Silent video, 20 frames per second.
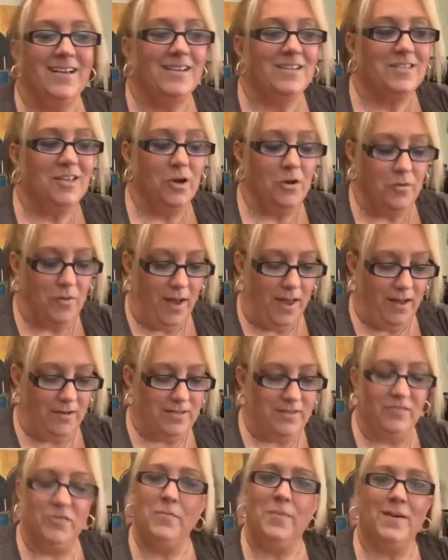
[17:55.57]
So
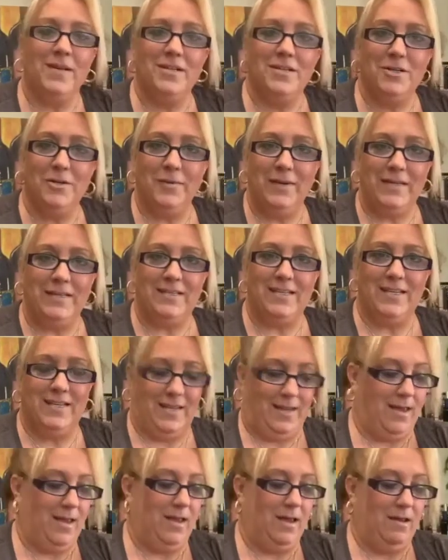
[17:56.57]
how's everybody doing
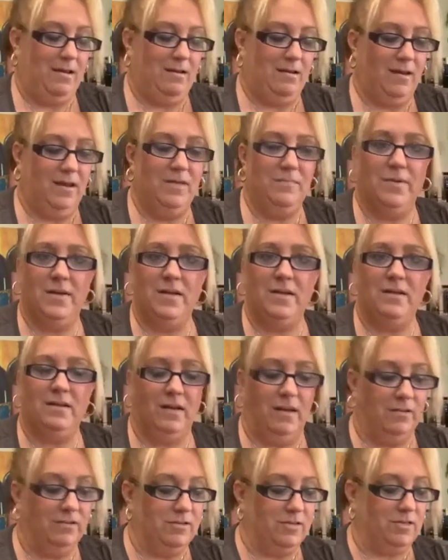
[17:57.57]
today? Anybody
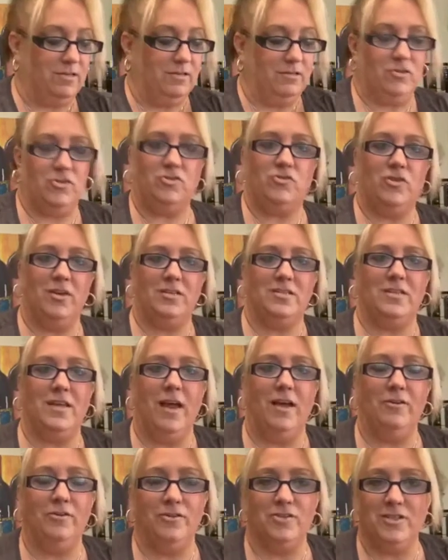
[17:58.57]
else stressed
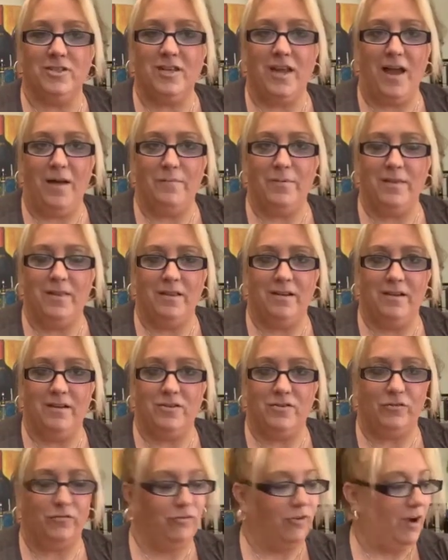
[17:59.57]
out or just happy that
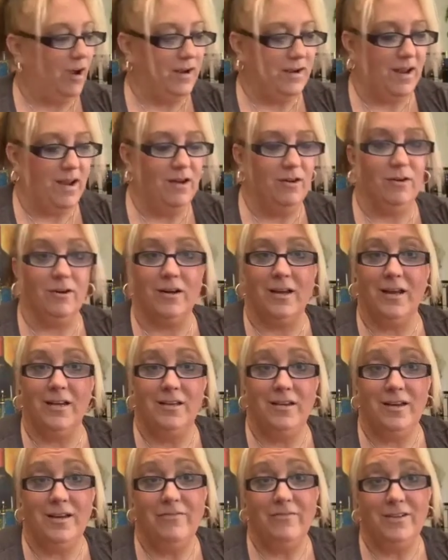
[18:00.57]
it's Friday, or
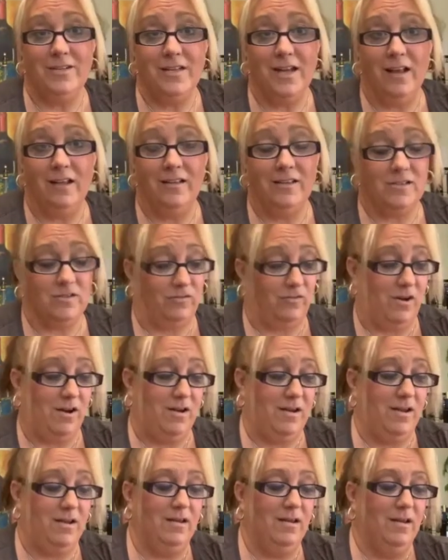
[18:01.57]
can you even tell it's
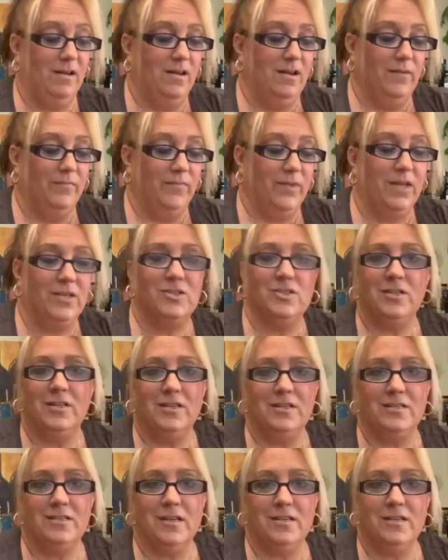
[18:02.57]
Friday? Angelina